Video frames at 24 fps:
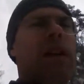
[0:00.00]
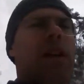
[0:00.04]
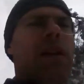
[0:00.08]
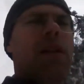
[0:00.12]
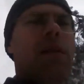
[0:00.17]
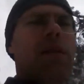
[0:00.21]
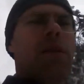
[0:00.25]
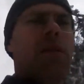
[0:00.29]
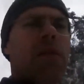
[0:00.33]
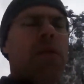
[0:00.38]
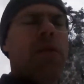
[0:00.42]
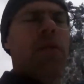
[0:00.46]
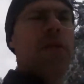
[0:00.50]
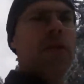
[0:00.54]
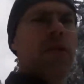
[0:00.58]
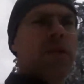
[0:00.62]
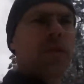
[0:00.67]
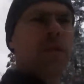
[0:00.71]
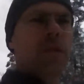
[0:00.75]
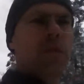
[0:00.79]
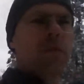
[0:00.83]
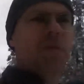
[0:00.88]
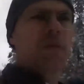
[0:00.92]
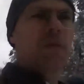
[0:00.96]
and look
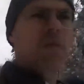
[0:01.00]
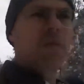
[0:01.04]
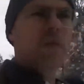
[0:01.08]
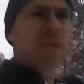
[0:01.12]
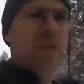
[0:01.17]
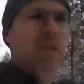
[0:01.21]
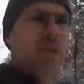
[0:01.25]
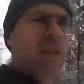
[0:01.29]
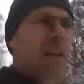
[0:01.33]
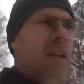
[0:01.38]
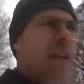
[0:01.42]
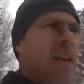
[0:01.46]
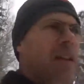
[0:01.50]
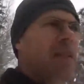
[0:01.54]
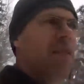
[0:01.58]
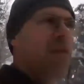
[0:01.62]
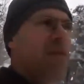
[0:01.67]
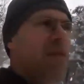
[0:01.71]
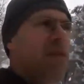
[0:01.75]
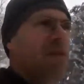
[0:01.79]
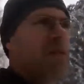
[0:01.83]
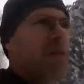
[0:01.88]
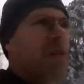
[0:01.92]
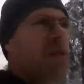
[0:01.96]
also and
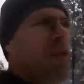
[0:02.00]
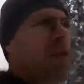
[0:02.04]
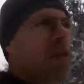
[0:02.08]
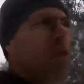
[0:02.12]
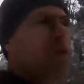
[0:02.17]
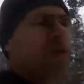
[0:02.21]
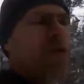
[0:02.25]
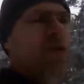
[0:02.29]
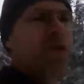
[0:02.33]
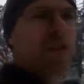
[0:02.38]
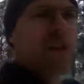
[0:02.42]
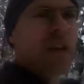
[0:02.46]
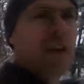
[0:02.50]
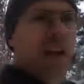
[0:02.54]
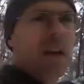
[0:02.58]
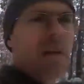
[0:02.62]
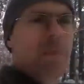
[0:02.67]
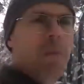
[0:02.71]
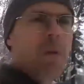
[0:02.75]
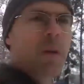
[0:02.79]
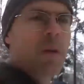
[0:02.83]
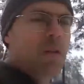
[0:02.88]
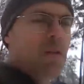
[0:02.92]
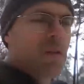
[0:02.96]
go through the
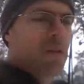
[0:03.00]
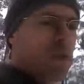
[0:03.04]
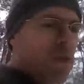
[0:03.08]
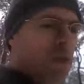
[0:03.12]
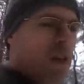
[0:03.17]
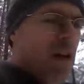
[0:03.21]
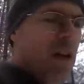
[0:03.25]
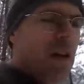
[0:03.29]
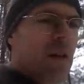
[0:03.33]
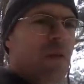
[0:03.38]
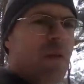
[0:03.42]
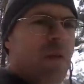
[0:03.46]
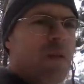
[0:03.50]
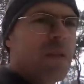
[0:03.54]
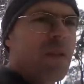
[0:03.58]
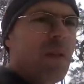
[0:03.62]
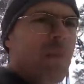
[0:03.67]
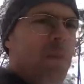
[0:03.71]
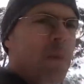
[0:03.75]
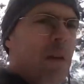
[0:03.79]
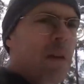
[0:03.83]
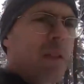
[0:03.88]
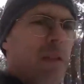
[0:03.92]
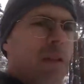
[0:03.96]
neighborhood and look
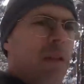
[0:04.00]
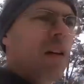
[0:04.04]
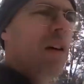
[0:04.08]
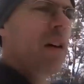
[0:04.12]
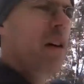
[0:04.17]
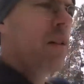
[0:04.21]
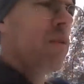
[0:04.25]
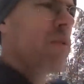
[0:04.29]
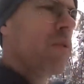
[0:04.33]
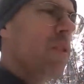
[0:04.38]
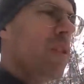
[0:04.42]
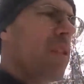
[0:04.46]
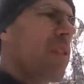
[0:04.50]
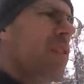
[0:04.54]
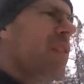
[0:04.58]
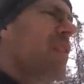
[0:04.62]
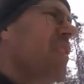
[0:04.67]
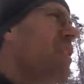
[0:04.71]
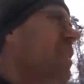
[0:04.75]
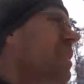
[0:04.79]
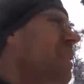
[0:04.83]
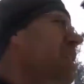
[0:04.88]
some other houses